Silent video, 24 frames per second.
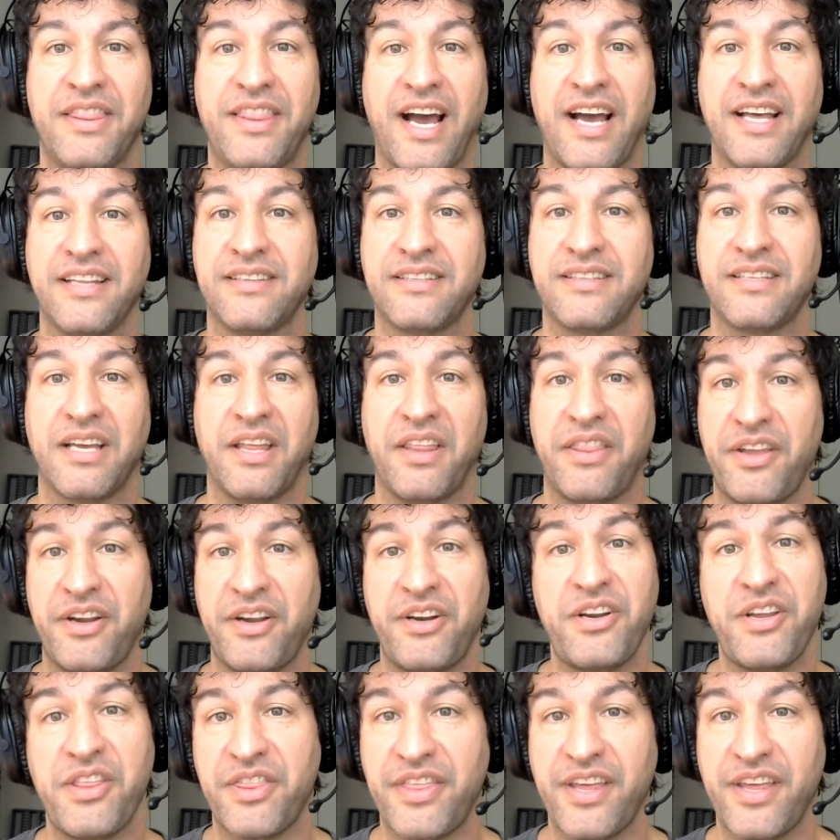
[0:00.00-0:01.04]
that
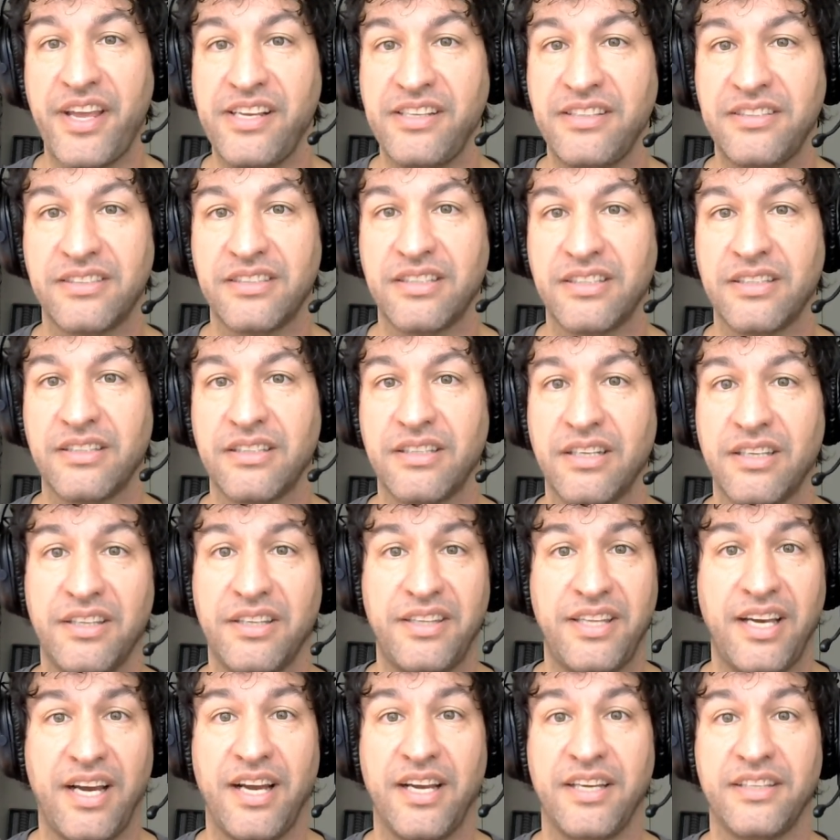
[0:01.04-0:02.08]
there are things
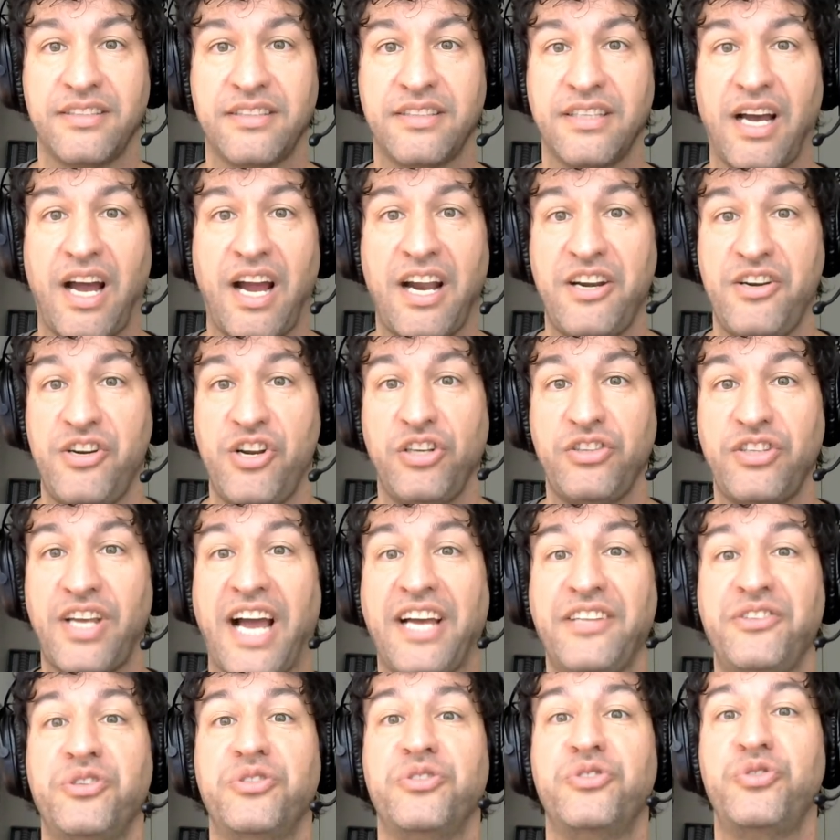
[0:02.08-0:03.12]
that are not
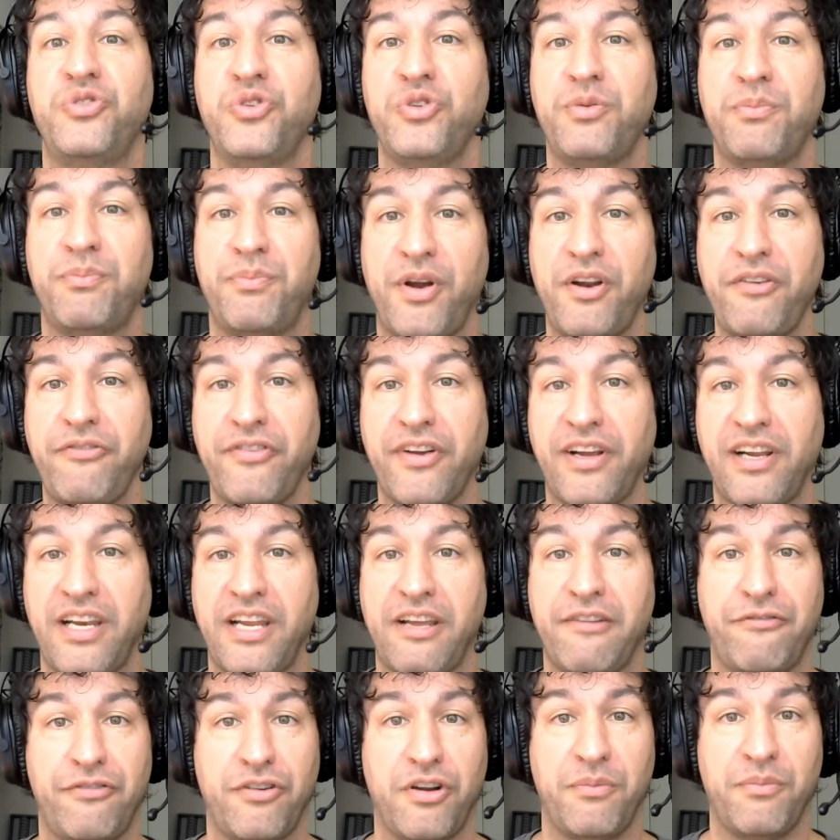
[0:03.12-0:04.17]
understood
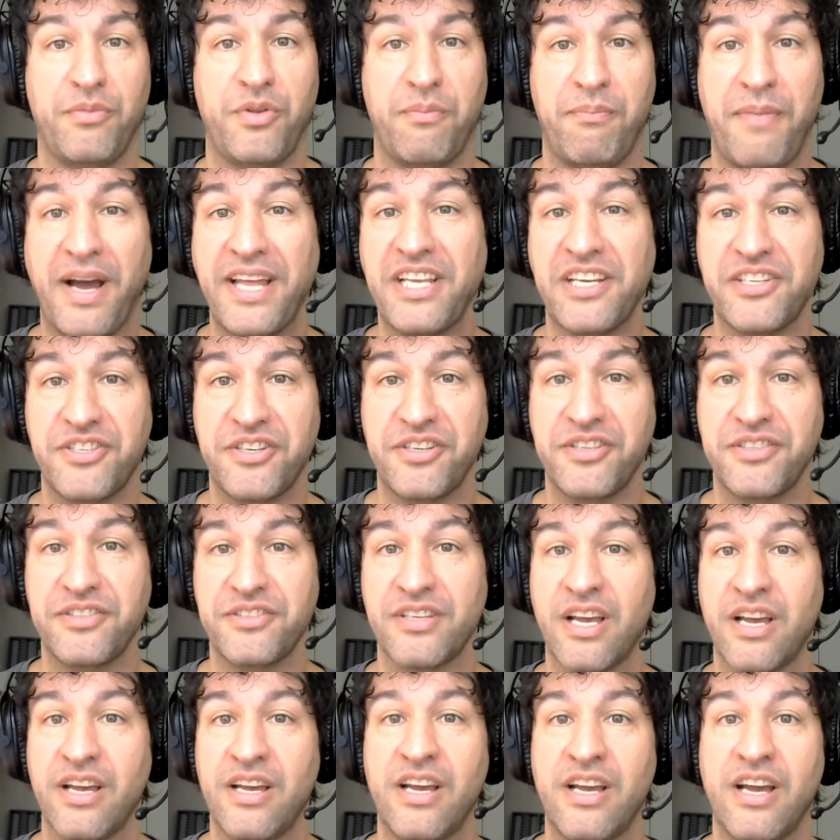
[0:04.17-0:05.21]
perfectly from the
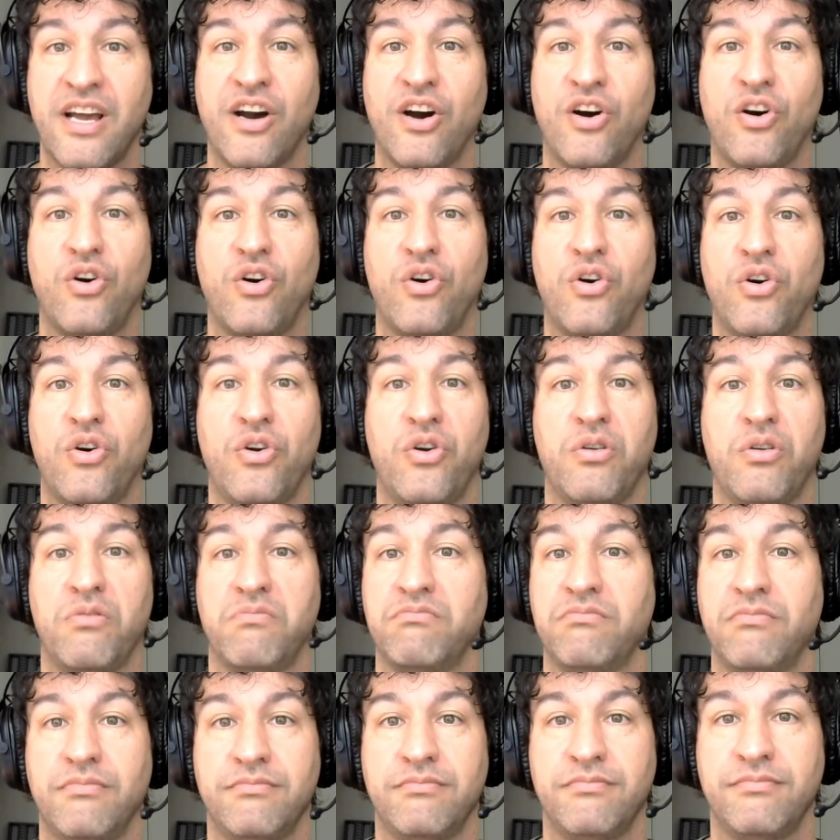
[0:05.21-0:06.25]
managers, or